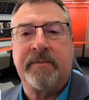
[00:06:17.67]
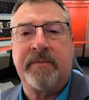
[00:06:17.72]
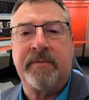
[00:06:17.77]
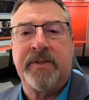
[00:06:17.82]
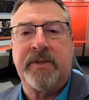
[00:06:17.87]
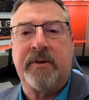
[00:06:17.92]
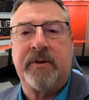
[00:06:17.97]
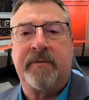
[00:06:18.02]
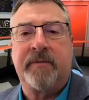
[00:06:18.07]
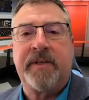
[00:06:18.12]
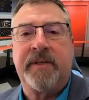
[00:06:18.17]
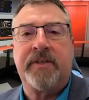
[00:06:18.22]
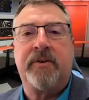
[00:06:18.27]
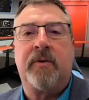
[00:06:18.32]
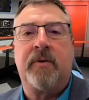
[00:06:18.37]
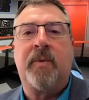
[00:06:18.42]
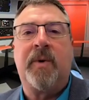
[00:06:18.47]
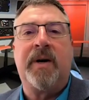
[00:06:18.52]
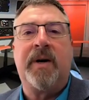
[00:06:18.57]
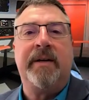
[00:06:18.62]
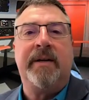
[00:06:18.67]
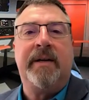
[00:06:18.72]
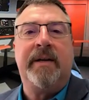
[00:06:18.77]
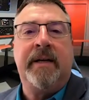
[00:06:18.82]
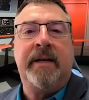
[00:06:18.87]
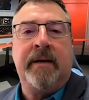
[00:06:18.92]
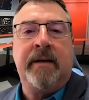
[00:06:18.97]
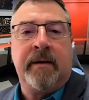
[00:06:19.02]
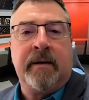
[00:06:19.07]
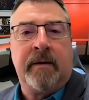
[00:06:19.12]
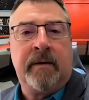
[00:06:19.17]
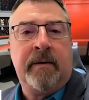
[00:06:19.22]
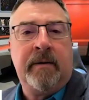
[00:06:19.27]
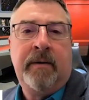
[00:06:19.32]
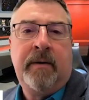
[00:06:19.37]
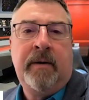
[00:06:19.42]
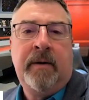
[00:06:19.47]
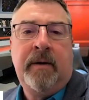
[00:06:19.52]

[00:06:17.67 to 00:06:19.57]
reserve is nowhere near